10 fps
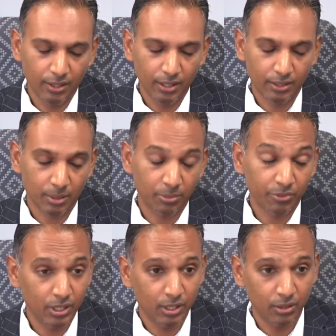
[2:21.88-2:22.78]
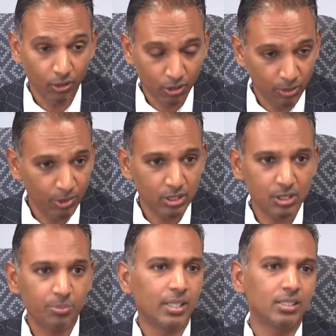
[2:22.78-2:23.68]
uh some of the local
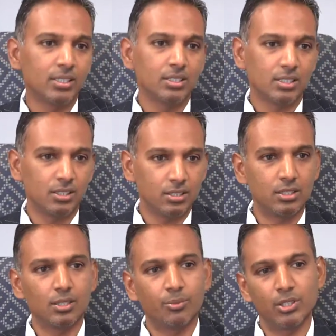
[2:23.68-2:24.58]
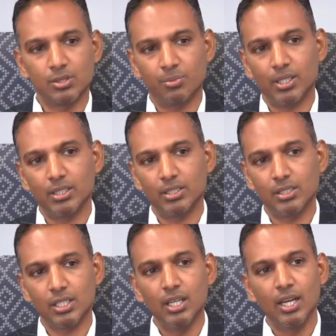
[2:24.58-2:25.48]
municipalities, the district
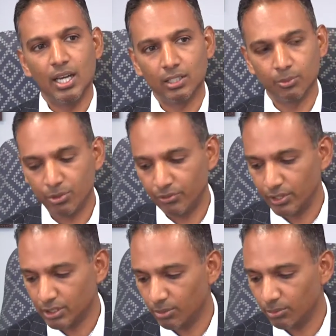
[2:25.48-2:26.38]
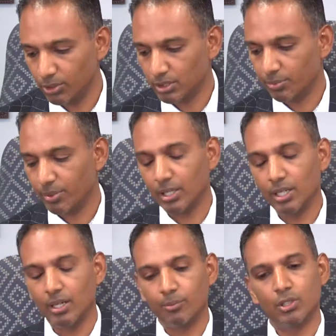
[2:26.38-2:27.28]
municipalities, mm. and the provincial municip
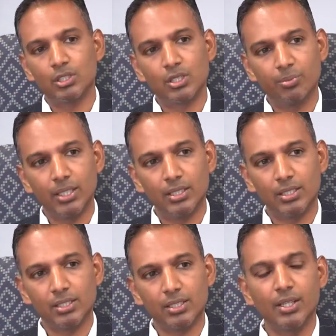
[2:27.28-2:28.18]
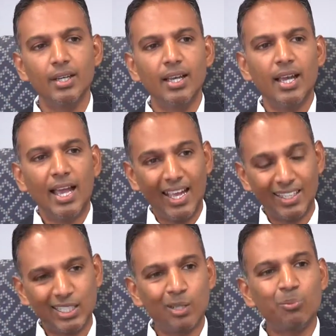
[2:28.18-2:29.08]
uh, municipalities.
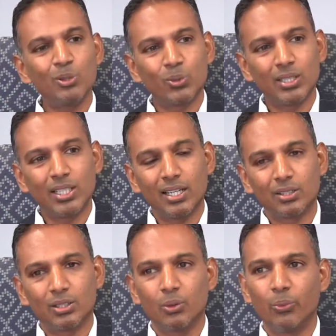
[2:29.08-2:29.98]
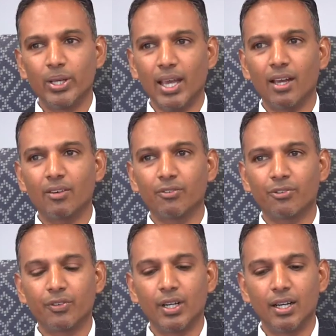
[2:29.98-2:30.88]
and coupled with that, we have,
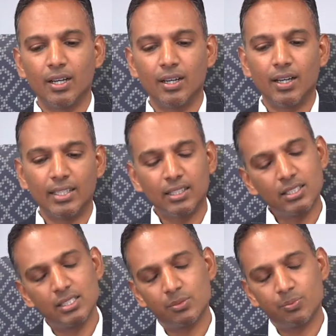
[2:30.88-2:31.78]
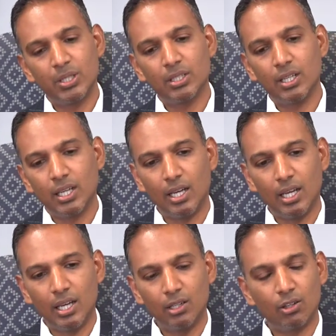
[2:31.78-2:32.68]
uh, and this has been
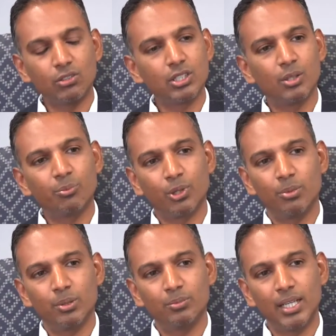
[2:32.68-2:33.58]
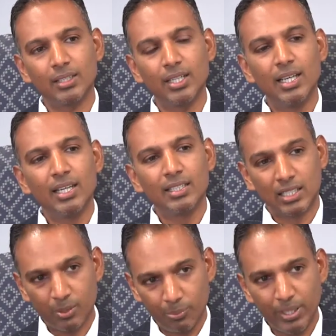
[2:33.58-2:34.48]
a, a, a long-term problem that the
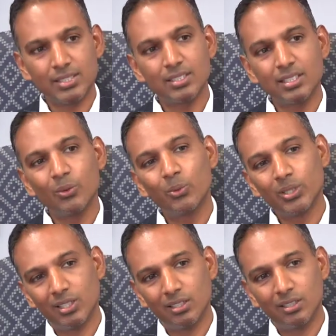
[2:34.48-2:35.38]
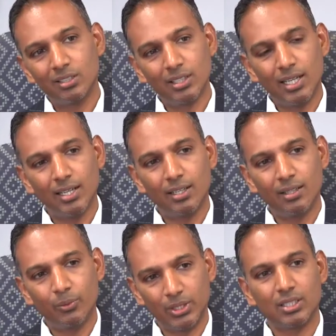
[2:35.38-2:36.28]
capacity within, uh,
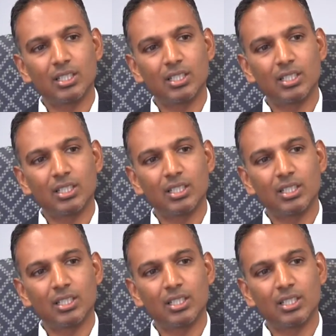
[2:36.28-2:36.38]
within